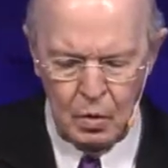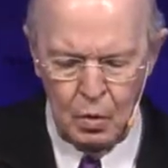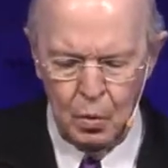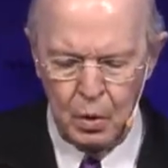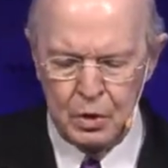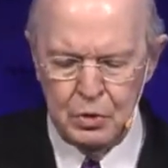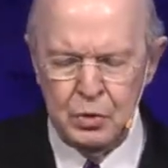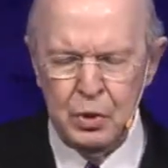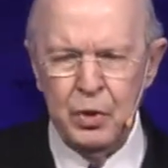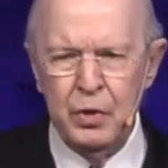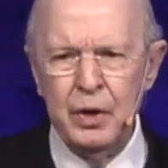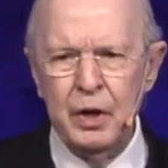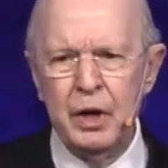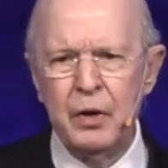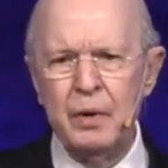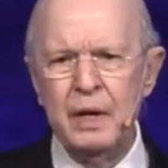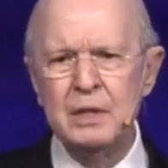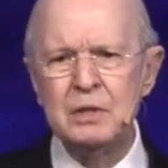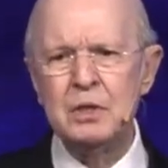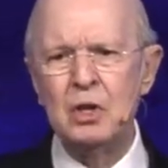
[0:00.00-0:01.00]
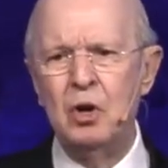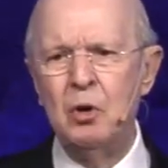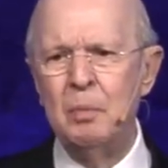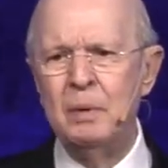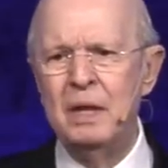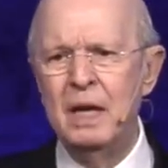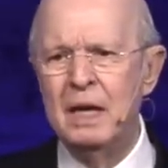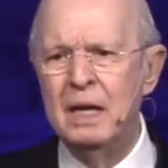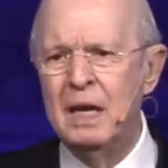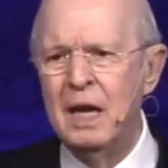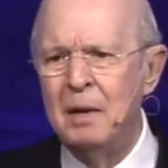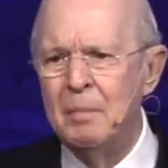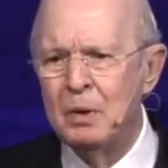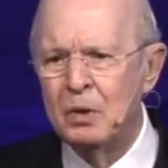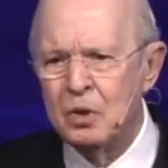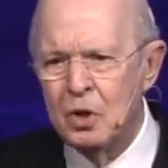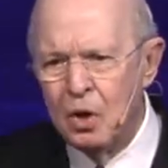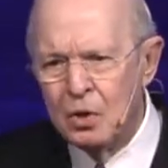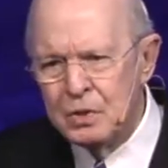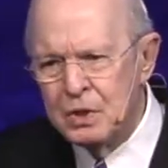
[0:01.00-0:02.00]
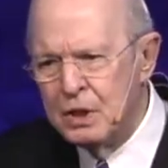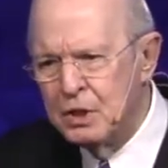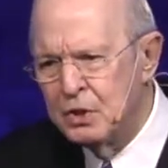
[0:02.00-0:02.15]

were touring a rest home and they came across